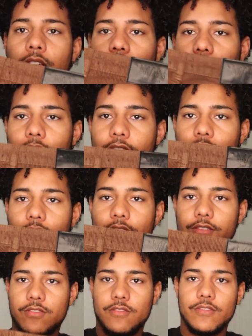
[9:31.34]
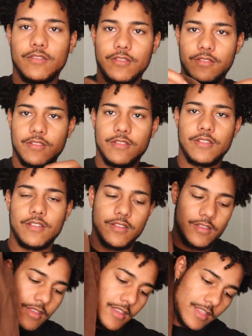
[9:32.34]
a lot nicer.
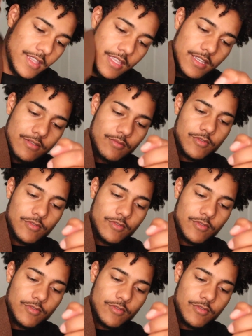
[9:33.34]
These